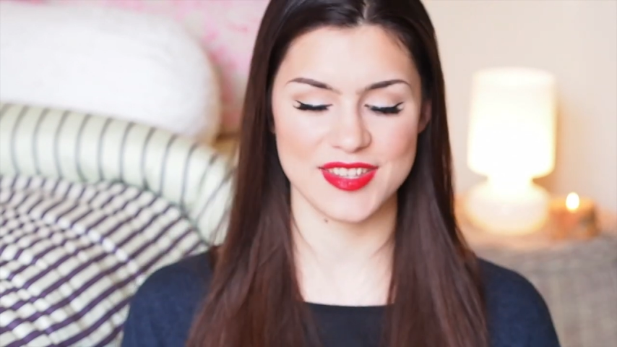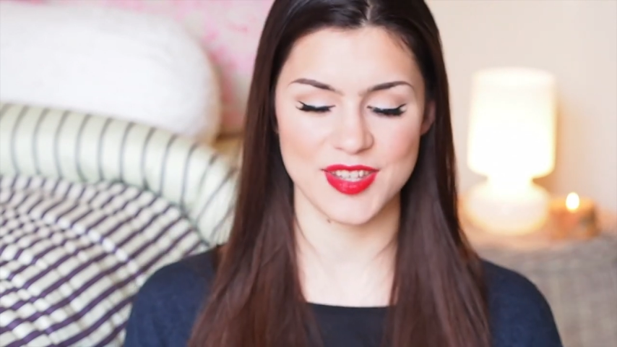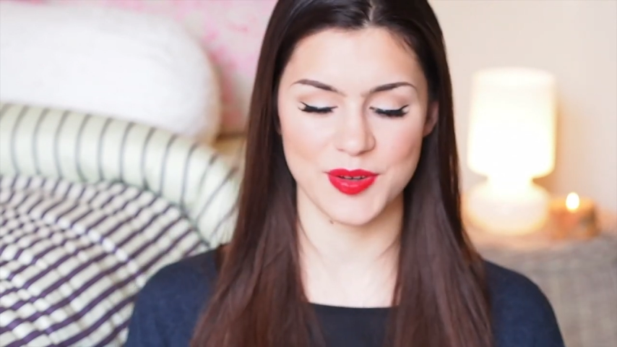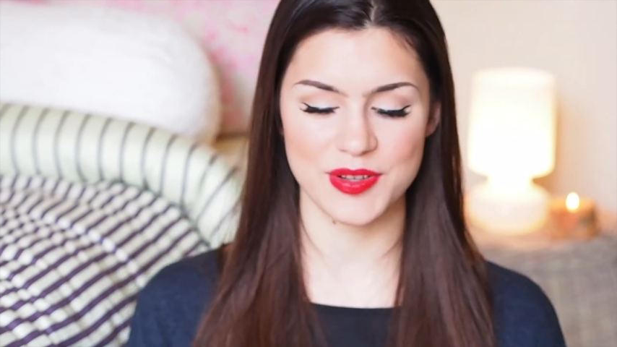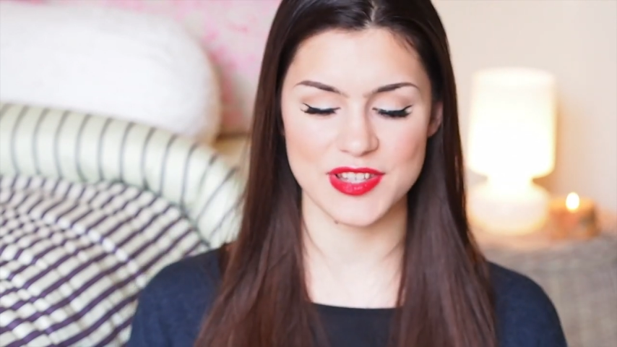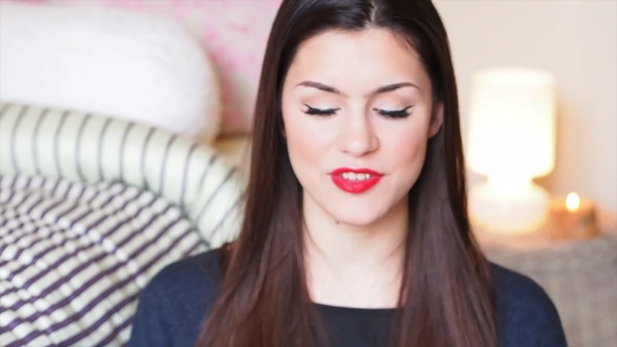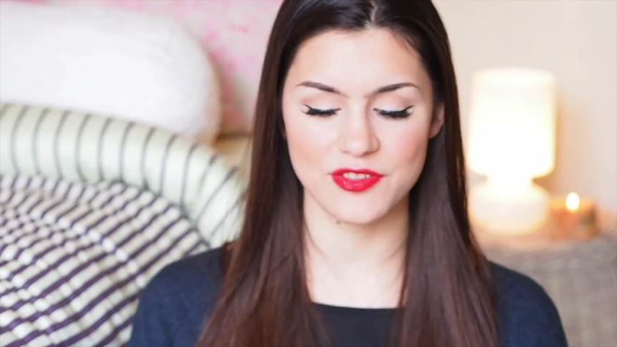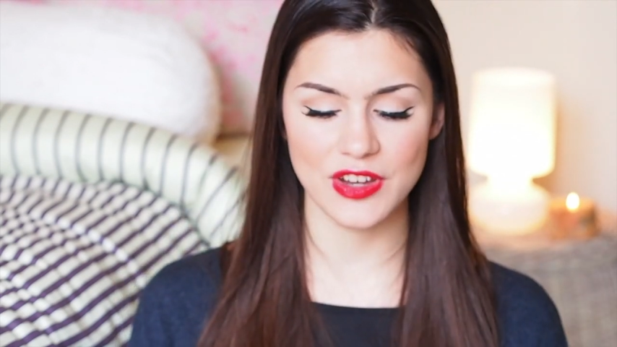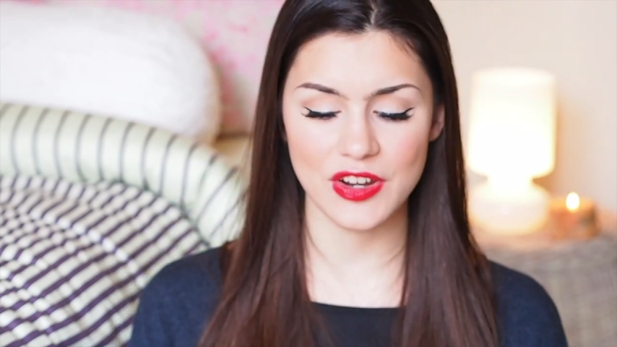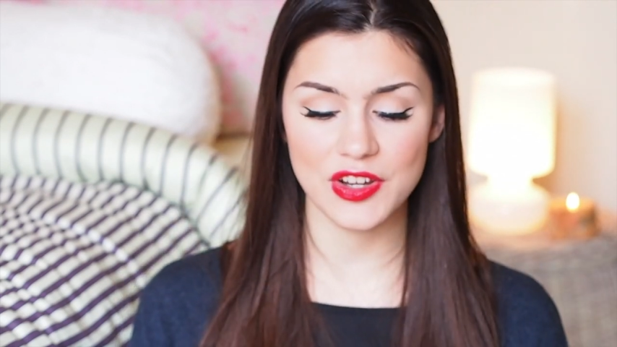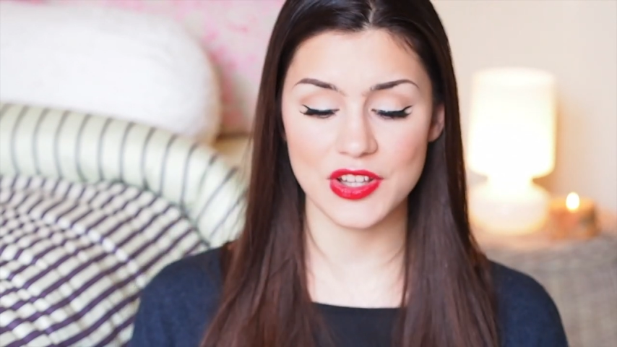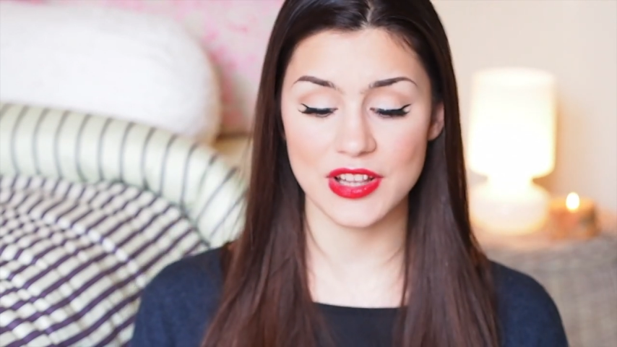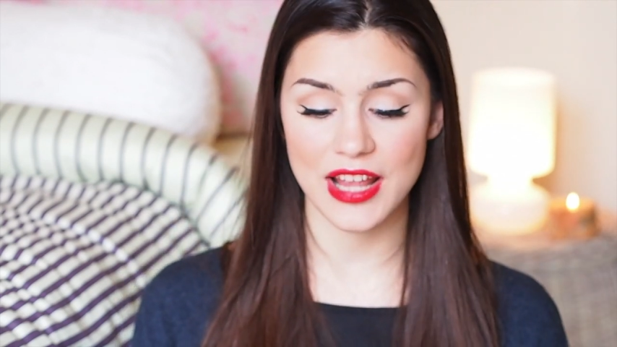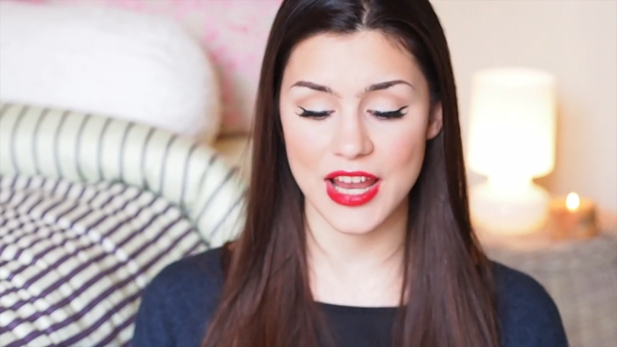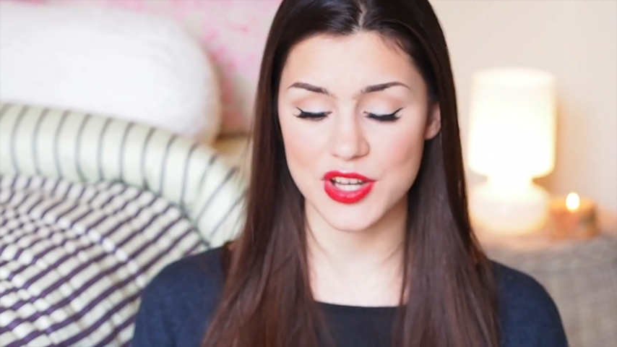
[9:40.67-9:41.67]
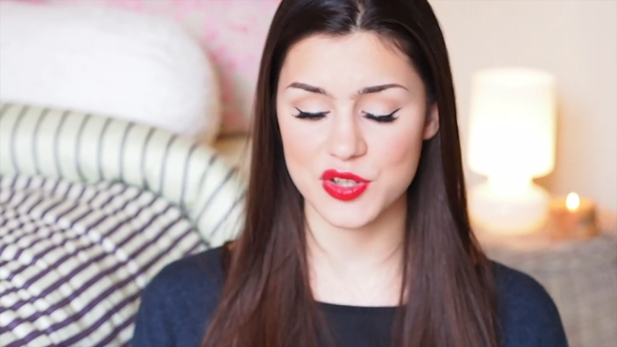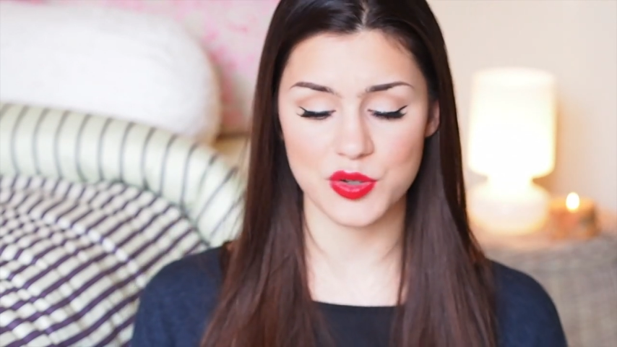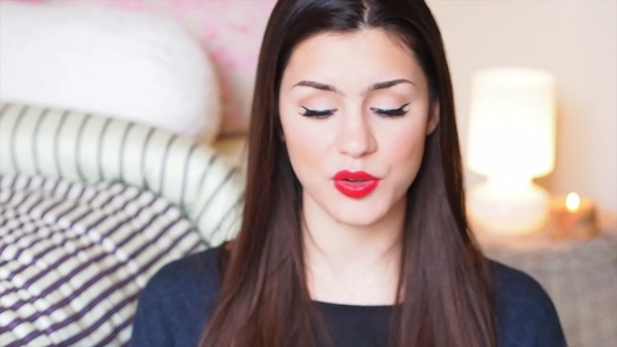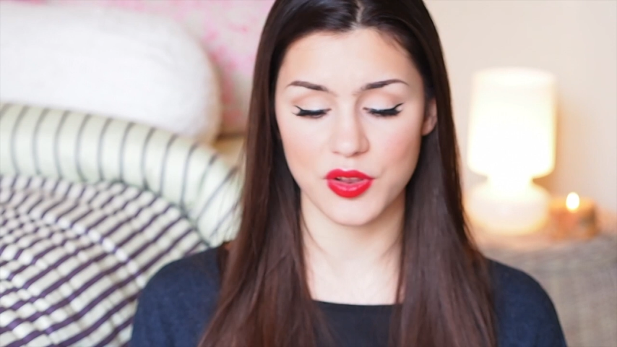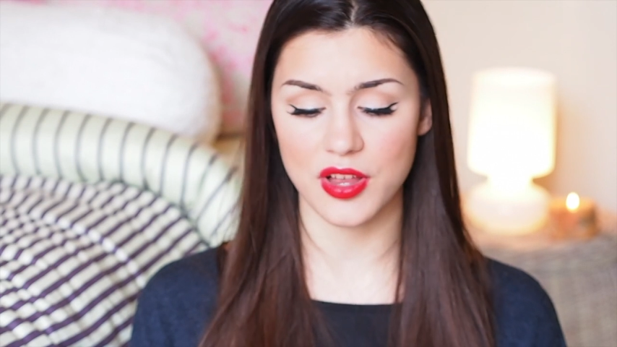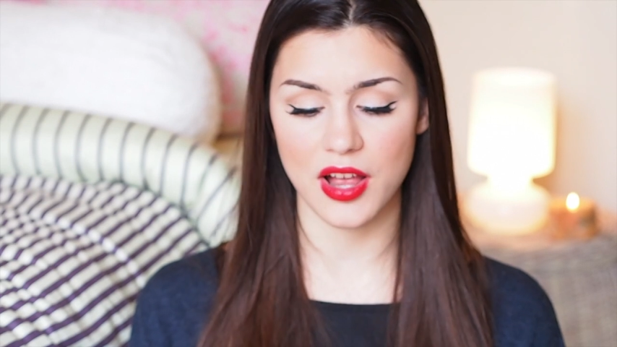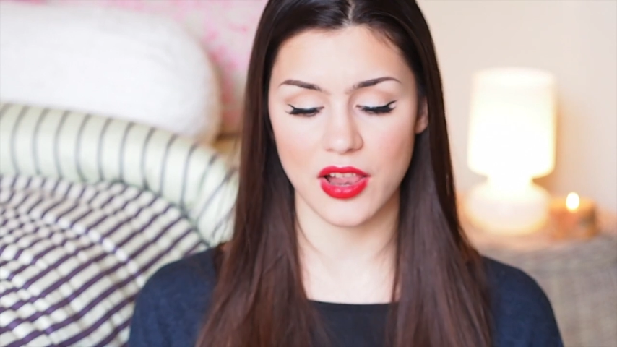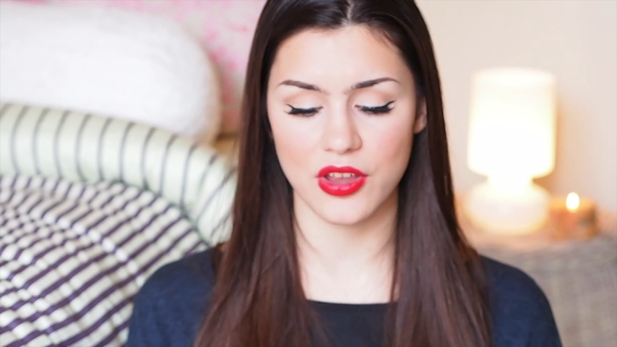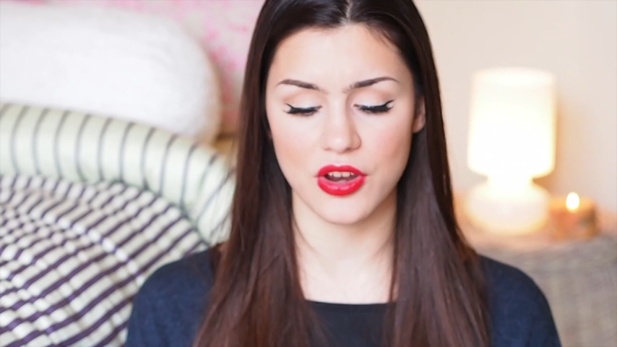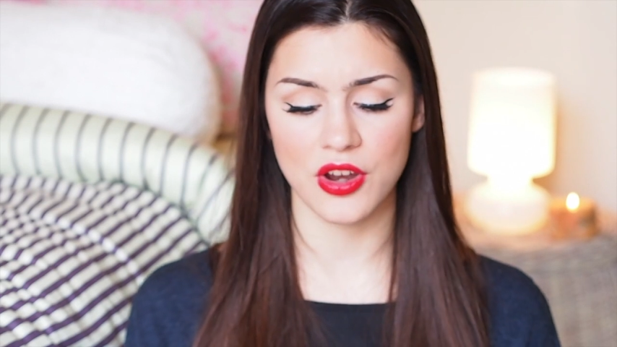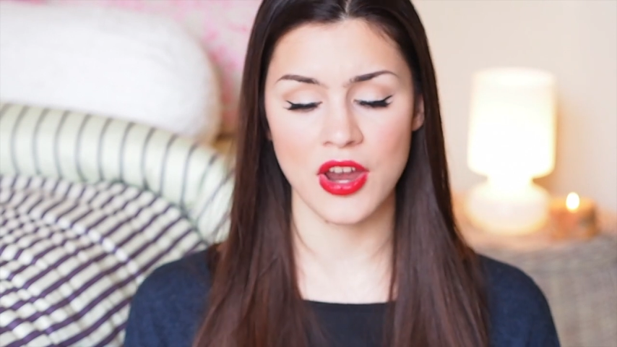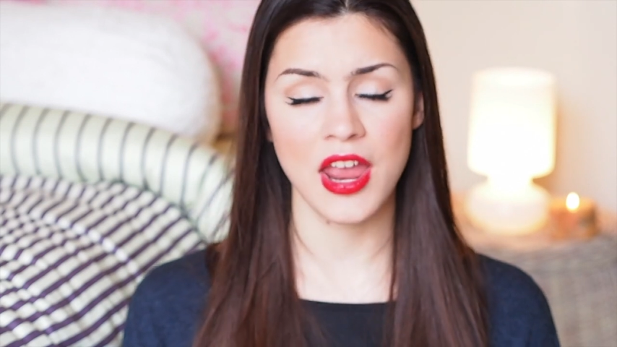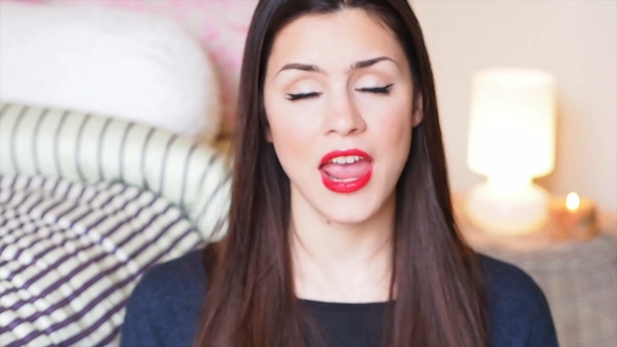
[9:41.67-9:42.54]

so it's a very natural color,